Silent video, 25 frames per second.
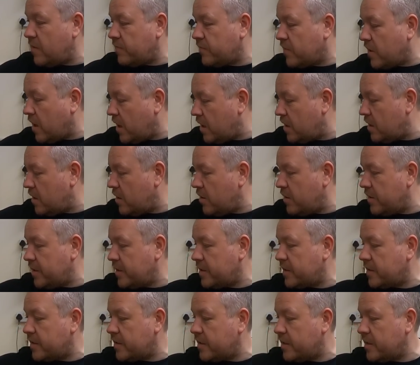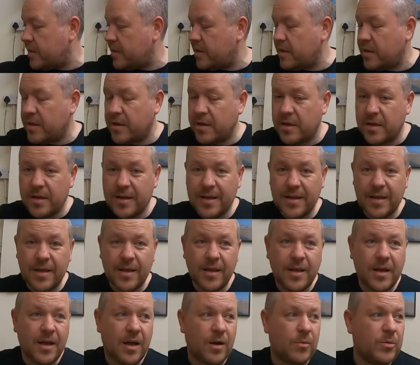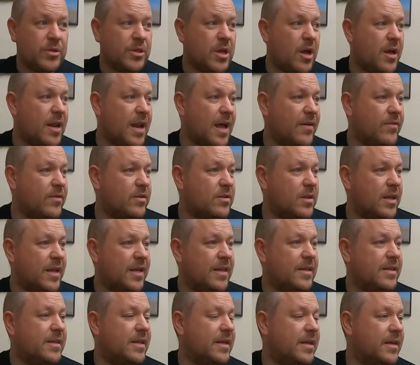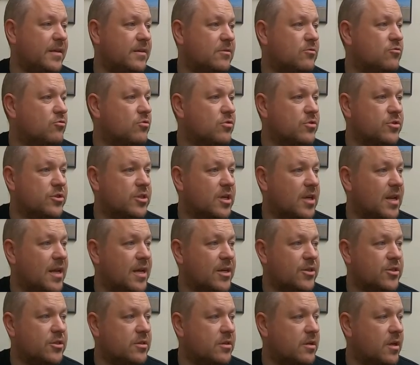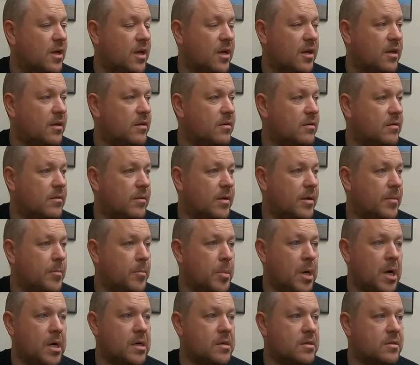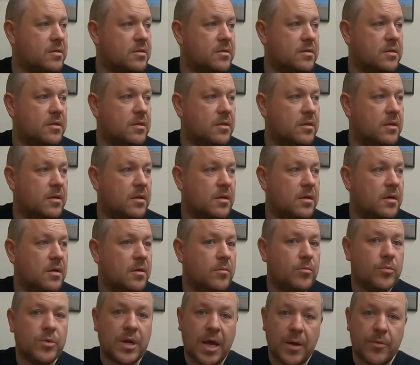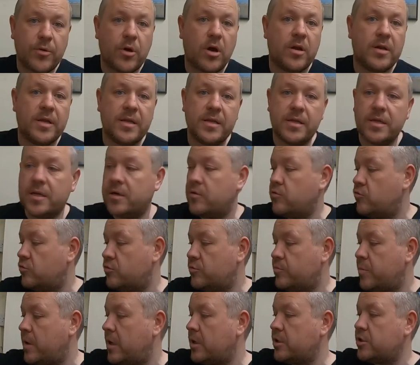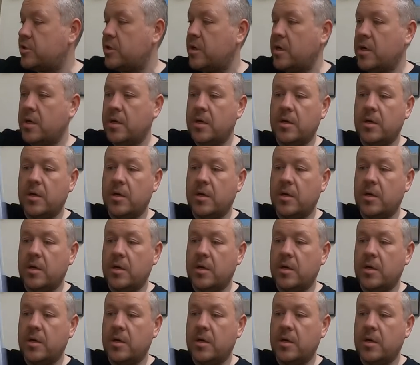I've got like. We don't have an indie grunge collection. box. Now we've got an Indian woman box.